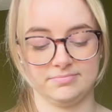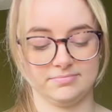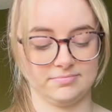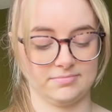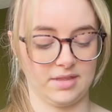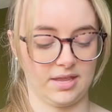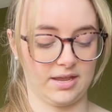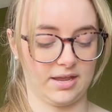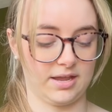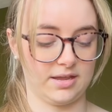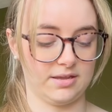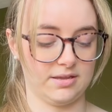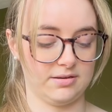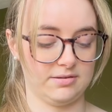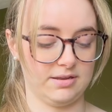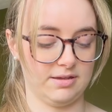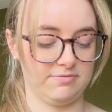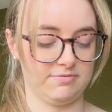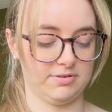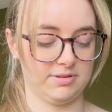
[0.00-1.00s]
Like, I could
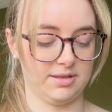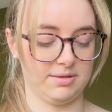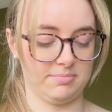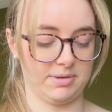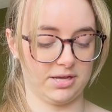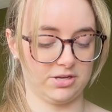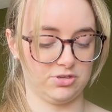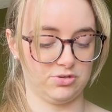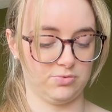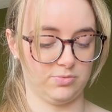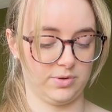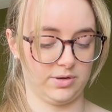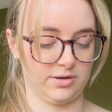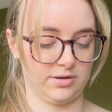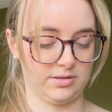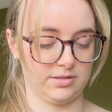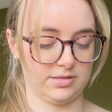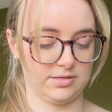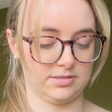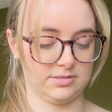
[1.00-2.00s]
definitely imagine
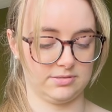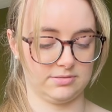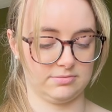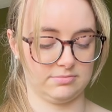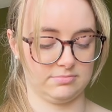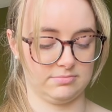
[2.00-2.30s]
wearing this